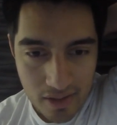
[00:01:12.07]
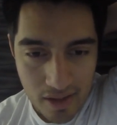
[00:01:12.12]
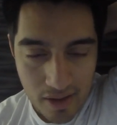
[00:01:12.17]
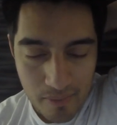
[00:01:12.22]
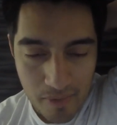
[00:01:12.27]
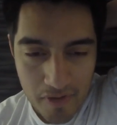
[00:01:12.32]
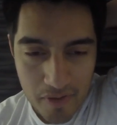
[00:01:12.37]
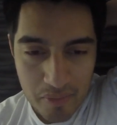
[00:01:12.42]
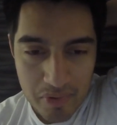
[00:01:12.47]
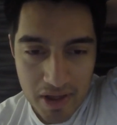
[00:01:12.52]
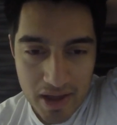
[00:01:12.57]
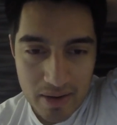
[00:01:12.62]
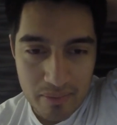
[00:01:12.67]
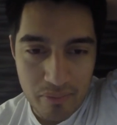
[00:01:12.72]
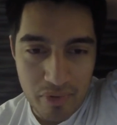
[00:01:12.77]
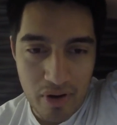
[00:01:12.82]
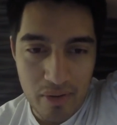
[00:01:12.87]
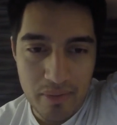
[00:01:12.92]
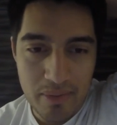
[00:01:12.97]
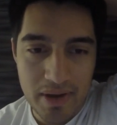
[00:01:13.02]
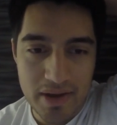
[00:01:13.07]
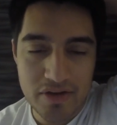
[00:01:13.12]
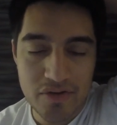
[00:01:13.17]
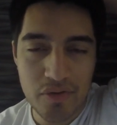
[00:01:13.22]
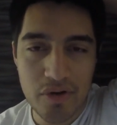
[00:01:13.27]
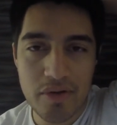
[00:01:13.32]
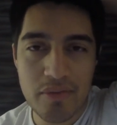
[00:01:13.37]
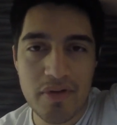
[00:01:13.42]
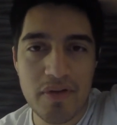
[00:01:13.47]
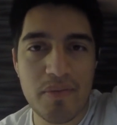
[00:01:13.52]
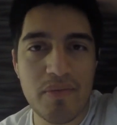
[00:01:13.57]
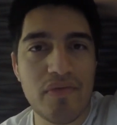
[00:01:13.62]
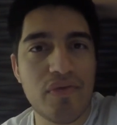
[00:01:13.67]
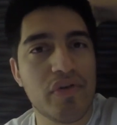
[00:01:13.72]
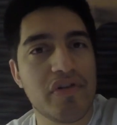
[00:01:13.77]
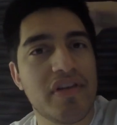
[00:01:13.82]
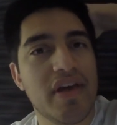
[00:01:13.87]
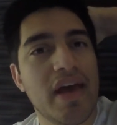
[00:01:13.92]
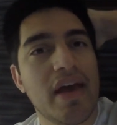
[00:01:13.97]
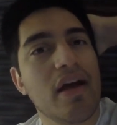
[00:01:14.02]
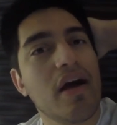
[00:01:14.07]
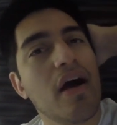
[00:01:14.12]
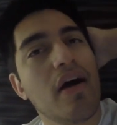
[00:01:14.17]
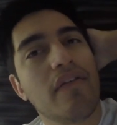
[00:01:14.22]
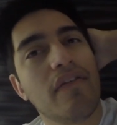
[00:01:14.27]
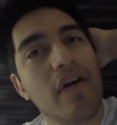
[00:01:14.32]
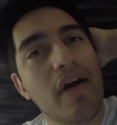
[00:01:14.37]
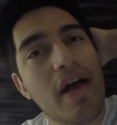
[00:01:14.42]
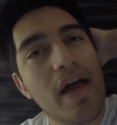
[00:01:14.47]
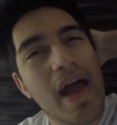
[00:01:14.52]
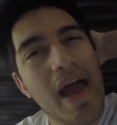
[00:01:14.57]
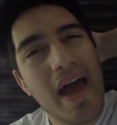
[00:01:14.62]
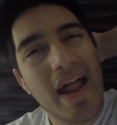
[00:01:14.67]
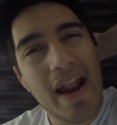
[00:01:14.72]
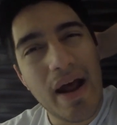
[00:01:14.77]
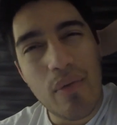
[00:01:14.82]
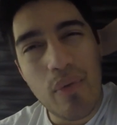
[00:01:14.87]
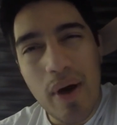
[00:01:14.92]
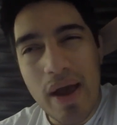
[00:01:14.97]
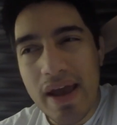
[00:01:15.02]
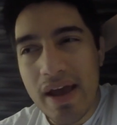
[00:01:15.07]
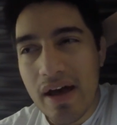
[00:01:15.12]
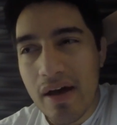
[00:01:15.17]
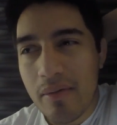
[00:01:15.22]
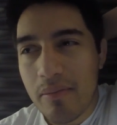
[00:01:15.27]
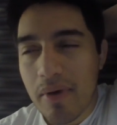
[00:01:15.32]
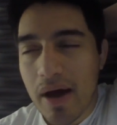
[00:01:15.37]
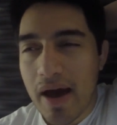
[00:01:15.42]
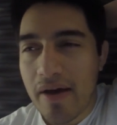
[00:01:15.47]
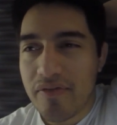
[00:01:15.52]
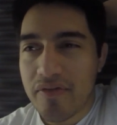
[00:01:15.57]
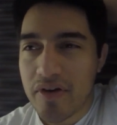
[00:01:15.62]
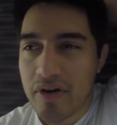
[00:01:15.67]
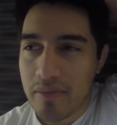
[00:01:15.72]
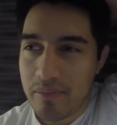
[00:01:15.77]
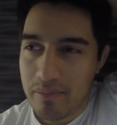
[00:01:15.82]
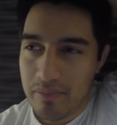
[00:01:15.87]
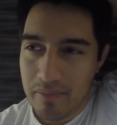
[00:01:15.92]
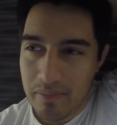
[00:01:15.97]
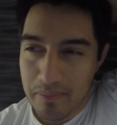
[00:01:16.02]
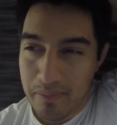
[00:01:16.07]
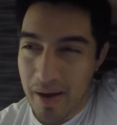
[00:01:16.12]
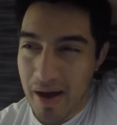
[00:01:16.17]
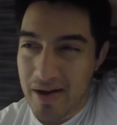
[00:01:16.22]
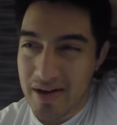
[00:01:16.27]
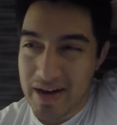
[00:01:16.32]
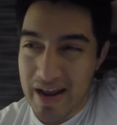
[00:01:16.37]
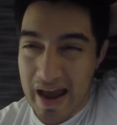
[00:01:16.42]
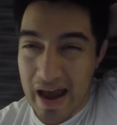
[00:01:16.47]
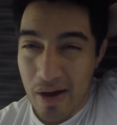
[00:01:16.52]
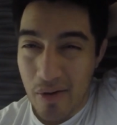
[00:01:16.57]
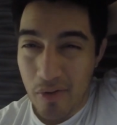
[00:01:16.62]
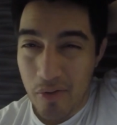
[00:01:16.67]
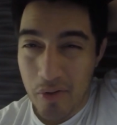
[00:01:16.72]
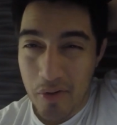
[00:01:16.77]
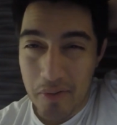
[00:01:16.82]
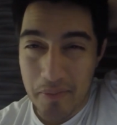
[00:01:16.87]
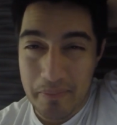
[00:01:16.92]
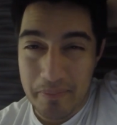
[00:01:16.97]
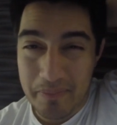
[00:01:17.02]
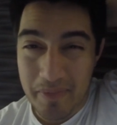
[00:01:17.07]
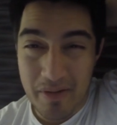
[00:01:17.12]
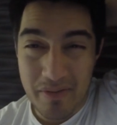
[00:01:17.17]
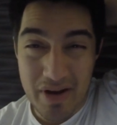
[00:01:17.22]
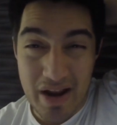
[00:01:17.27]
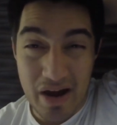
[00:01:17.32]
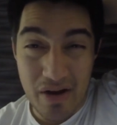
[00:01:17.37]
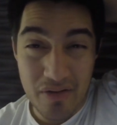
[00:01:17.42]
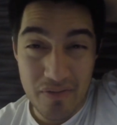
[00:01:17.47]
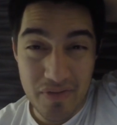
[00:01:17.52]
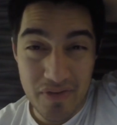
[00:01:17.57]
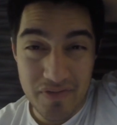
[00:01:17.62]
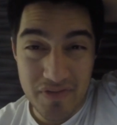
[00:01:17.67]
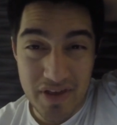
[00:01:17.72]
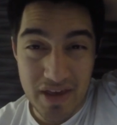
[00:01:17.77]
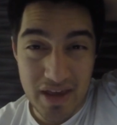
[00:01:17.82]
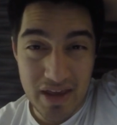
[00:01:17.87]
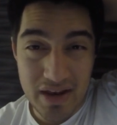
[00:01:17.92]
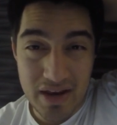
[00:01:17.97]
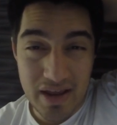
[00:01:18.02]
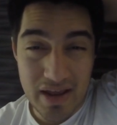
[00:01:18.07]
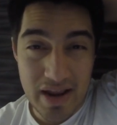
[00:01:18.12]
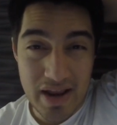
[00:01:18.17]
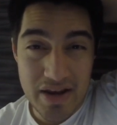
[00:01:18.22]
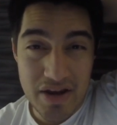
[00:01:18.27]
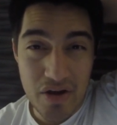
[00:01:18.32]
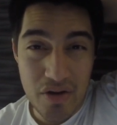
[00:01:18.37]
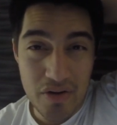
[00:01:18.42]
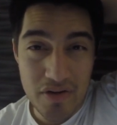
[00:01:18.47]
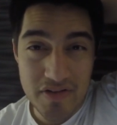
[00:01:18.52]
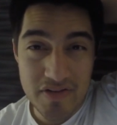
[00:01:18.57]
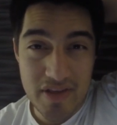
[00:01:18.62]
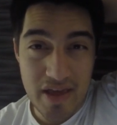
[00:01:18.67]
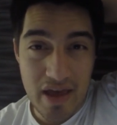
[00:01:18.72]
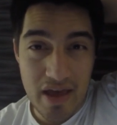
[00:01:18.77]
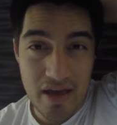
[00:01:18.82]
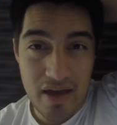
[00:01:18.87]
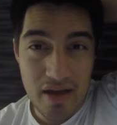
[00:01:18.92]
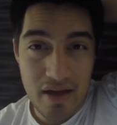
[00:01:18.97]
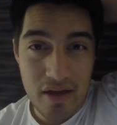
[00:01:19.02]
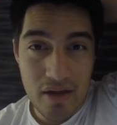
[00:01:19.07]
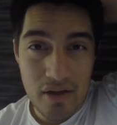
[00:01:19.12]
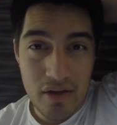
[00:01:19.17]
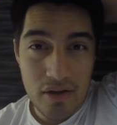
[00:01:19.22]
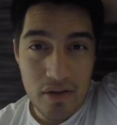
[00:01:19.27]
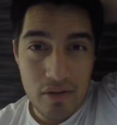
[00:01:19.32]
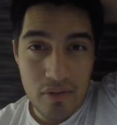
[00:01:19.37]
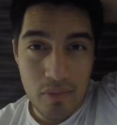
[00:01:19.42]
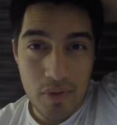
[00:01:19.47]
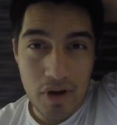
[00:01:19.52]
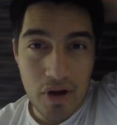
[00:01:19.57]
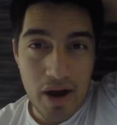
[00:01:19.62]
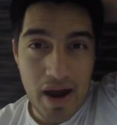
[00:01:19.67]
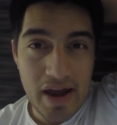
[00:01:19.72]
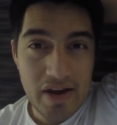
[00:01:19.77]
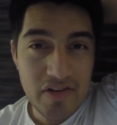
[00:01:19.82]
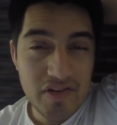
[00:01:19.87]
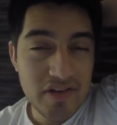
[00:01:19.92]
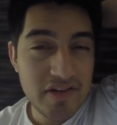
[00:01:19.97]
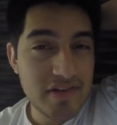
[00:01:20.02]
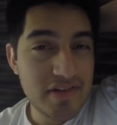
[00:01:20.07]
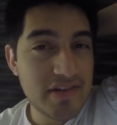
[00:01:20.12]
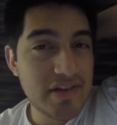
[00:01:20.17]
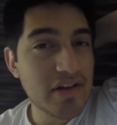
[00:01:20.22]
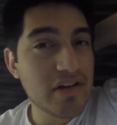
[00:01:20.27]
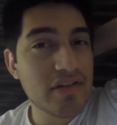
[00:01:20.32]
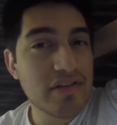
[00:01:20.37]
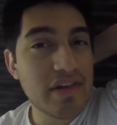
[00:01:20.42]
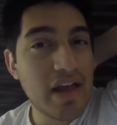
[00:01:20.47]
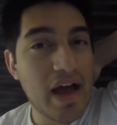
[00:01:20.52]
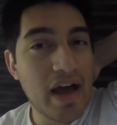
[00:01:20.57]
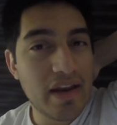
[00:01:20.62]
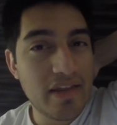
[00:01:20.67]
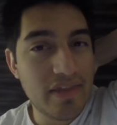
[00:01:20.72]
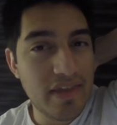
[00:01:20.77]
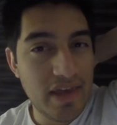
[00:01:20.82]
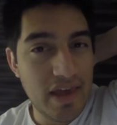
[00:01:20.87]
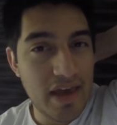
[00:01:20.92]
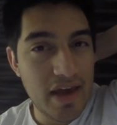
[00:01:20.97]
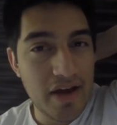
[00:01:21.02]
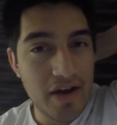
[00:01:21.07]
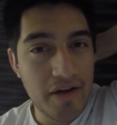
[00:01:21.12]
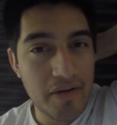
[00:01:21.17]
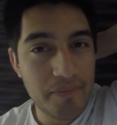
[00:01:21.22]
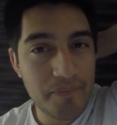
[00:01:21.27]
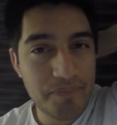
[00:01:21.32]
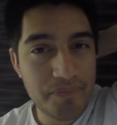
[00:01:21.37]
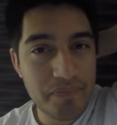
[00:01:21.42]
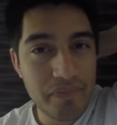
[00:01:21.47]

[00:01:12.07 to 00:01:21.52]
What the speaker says: I'm on the plane probably like 20 minutes before takeoff, and I wake up after about an hour, maybe an hour and 15, and I notice that we are actually still not in the air.